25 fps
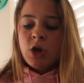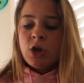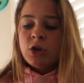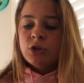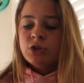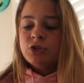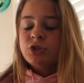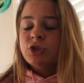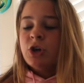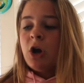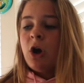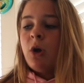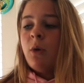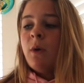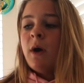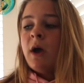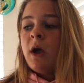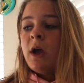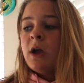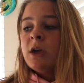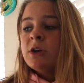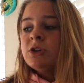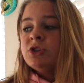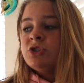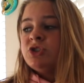So
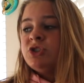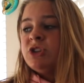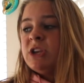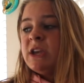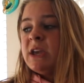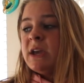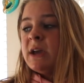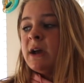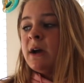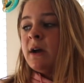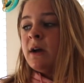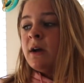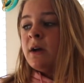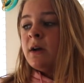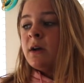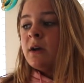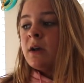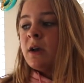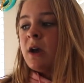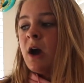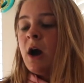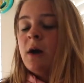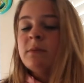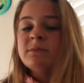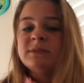she
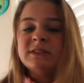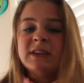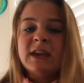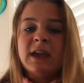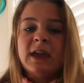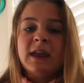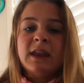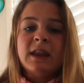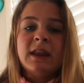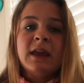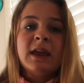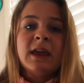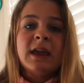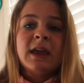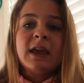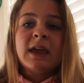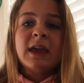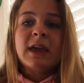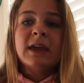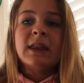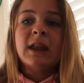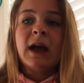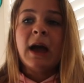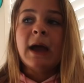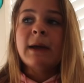comes in,
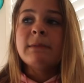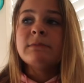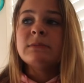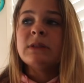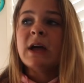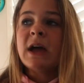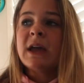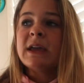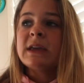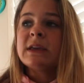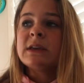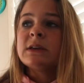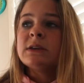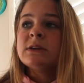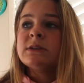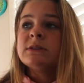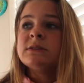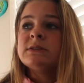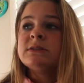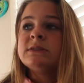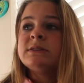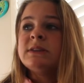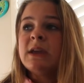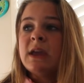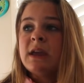and I'm, like,
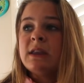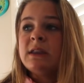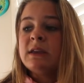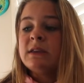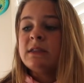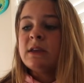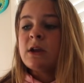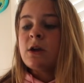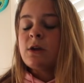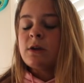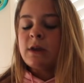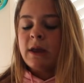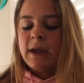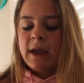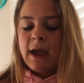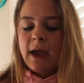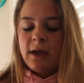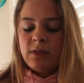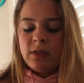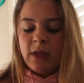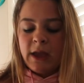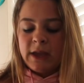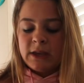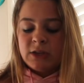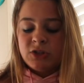standing there, and I
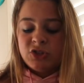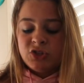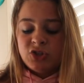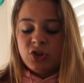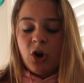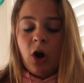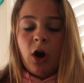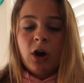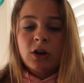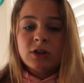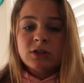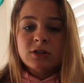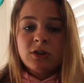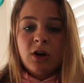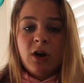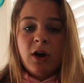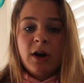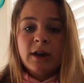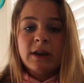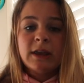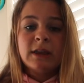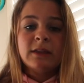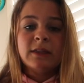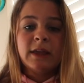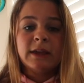had, like, socks
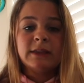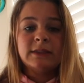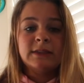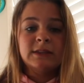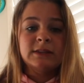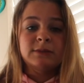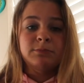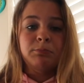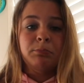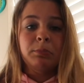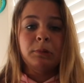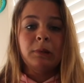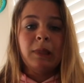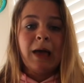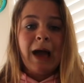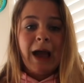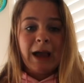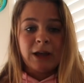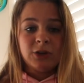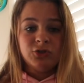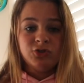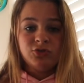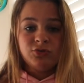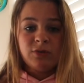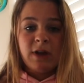on and, like, this
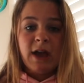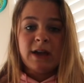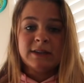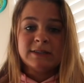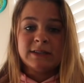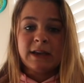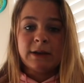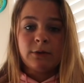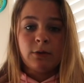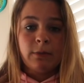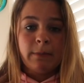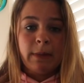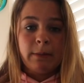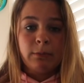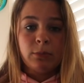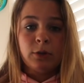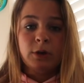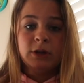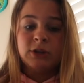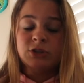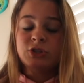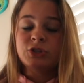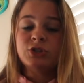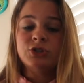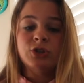black dress. I remember
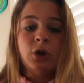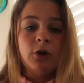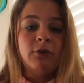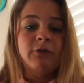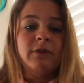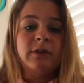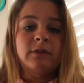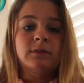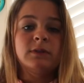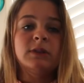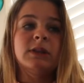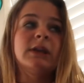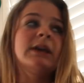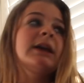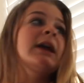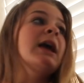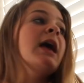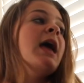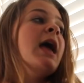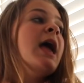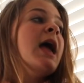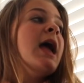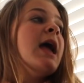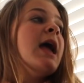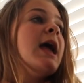it so vividly.
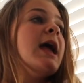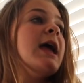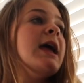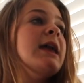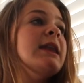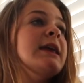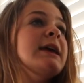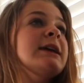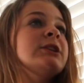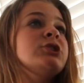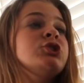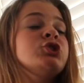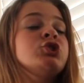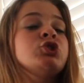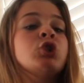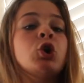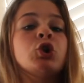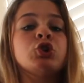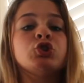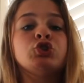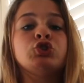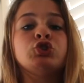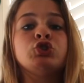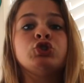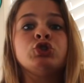And it
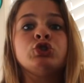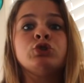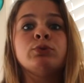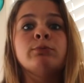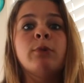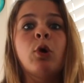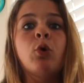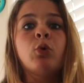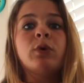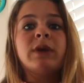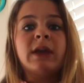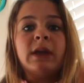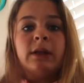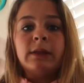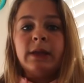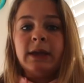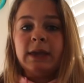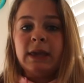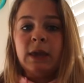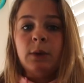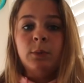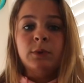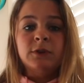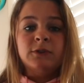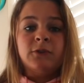starts smoking,
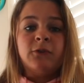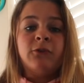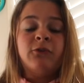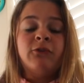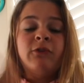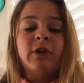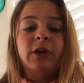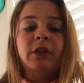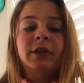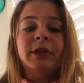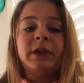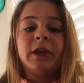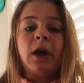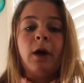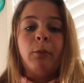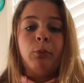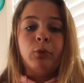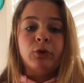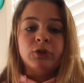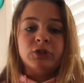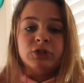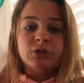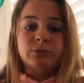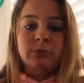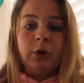like, it was filling up
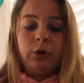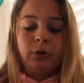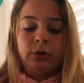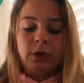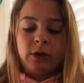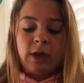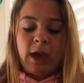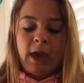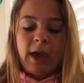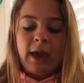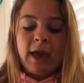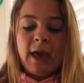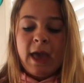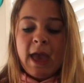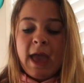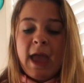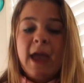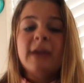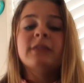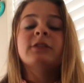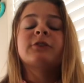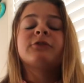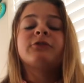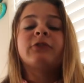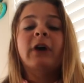with smoke, okay?
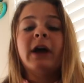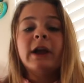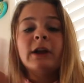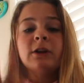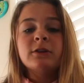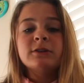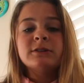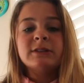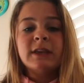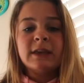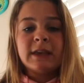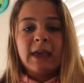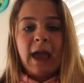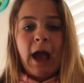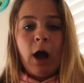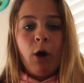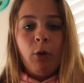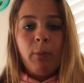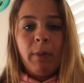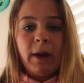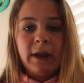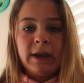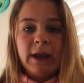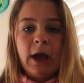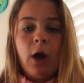And the fire is, like,
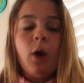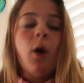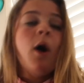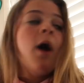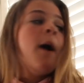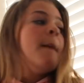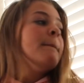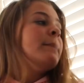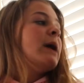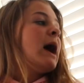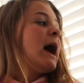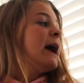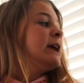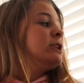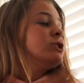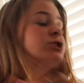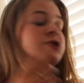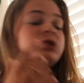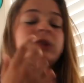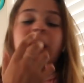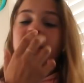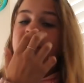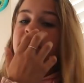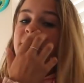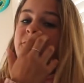out by now. But I,
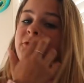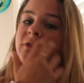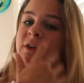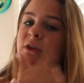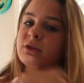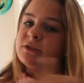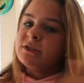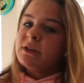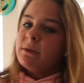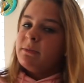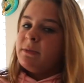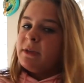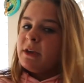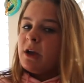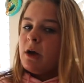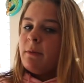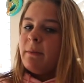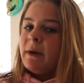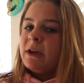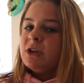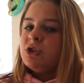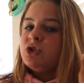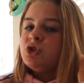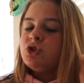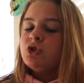like, feel something on
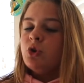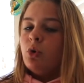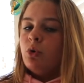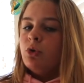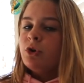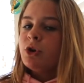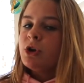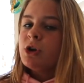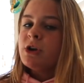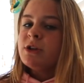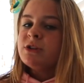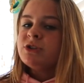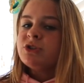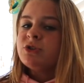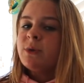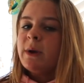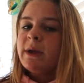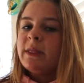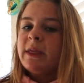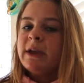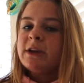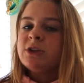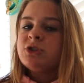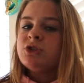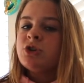my shoulder, and so I,
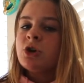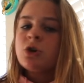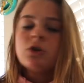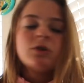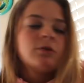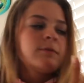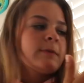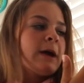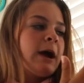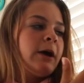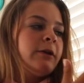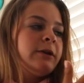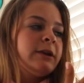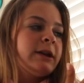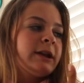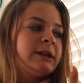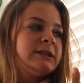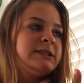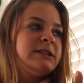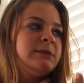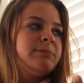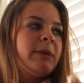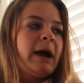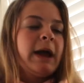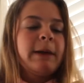like, turn around, and I
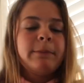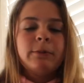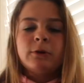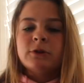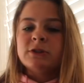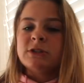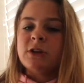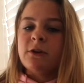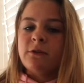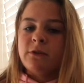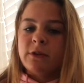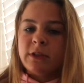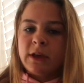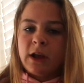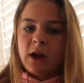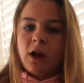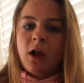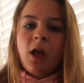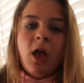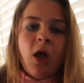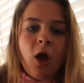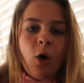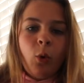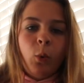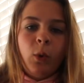see Piper is over there
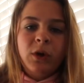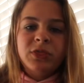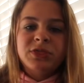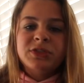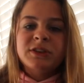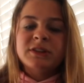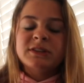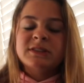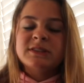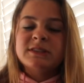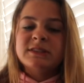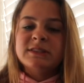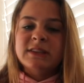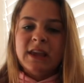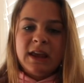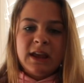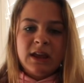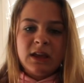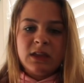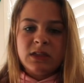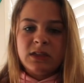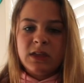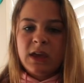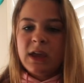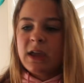with the
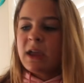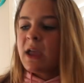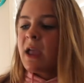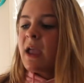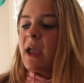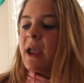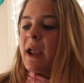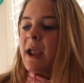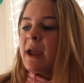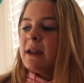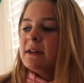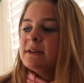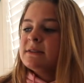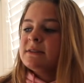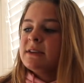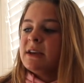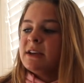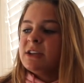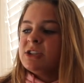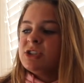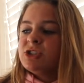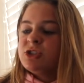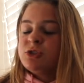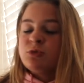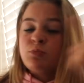sink thing and is,
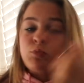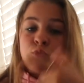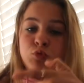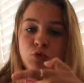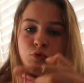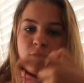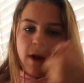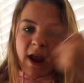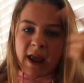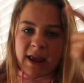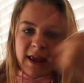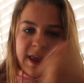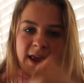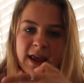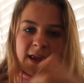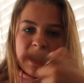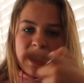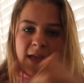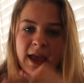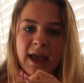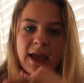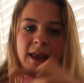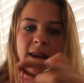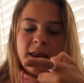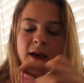like, spraying
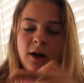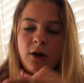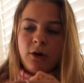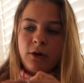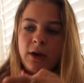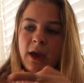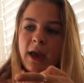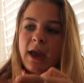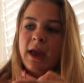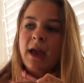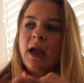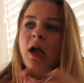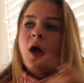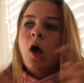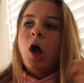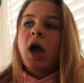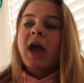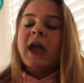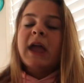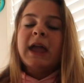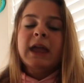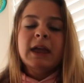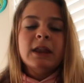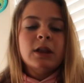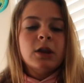it, okay?
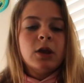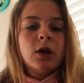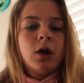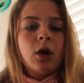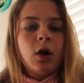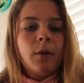And